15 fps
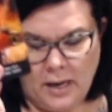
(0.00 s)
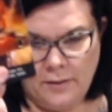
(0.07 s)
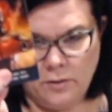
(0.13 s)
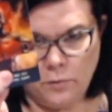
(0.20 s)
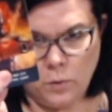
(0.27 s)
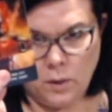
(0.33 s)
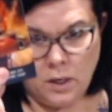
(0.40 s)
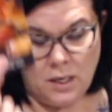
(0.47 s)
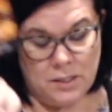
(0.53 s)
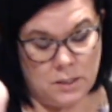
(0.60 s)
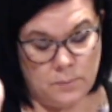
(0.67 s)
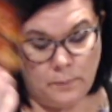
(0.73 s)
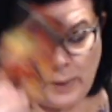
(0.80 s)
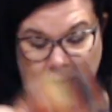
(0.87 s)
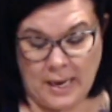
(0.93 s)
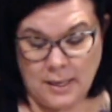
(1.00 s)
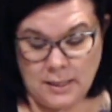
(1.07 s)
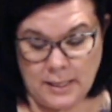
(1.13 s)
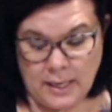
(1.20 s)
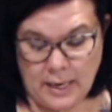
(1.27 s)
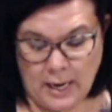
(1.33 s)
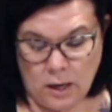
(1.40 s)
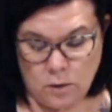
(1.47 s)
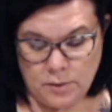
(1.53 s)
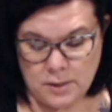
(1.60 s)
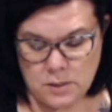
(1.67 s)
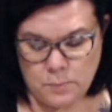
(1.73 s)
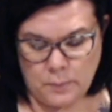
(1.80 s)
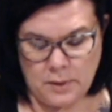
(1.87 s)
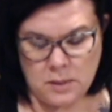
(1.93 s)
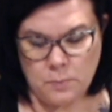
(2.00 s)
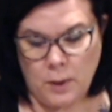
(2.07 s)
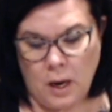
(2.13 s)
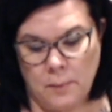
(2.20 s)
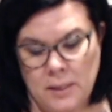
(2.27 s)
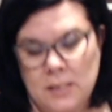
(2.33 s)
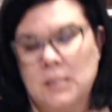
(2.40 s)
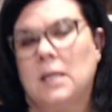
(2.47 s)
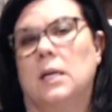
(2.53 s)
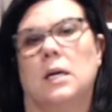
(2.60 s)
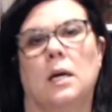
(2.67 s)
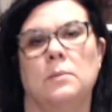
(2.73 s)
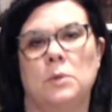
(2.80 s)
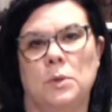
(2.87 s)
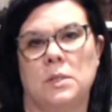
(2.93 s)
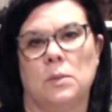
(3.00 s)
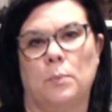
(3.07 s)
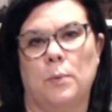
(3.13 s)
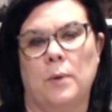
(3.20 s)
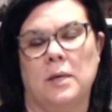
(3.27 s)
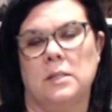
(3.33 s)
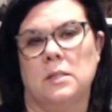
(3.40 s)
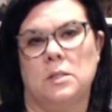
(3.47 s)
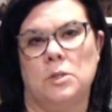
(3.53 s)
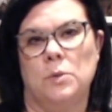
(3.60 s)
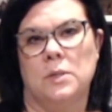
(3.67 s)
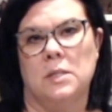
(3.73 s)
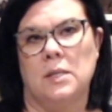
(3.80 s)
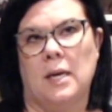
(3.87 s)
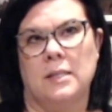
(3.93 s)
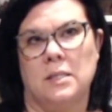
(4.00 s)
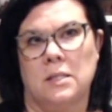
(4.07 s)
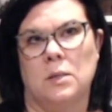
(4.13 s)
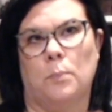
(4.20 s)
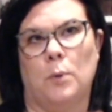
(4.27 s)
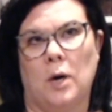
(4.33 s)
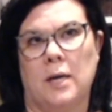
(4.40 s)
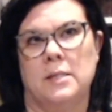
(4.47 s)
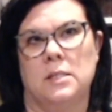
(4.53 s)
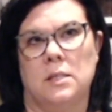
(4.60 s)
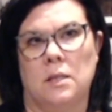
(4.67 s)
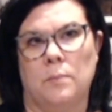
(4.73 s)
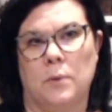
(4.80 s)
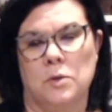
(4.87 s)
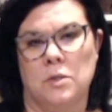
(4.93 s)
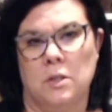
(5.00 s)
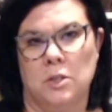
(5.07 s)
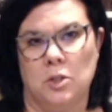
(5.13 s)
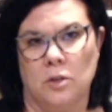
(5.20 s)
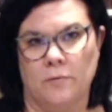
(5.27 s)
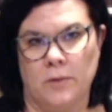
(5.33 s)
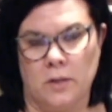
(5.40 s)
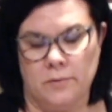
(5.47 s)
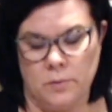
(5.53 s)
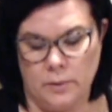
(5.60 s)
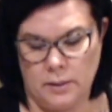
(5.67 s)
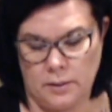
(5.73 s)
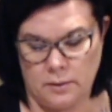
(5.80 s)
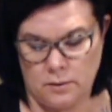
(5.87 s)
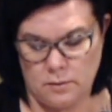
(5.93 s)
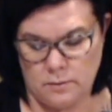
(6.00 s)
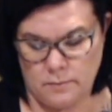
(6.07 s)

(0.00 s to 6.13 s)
Five of Wands, battling it out. This this probably is going to come to us as to us as a surprise to the person that you're involved with.